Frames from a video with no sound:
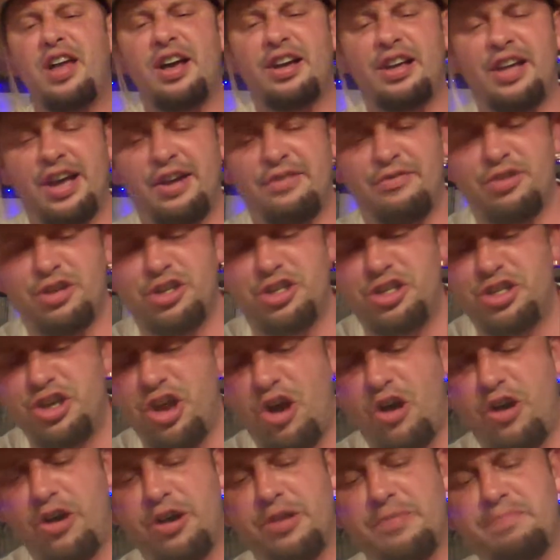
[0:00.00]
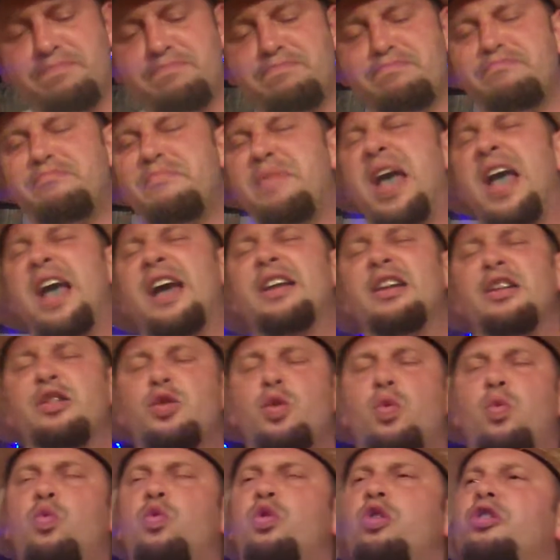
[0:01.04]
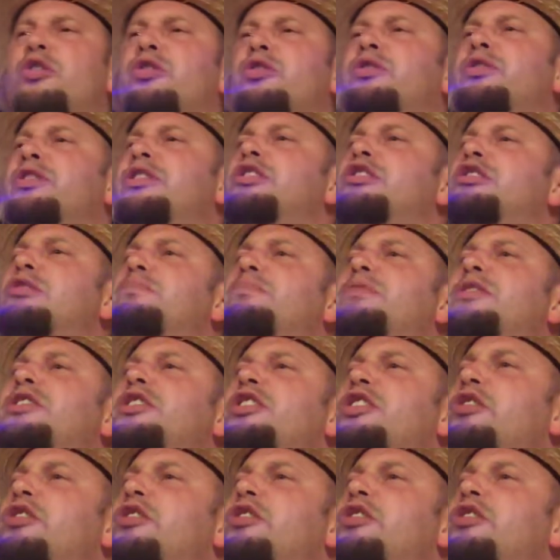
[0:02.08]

like every darn man in the world needs to be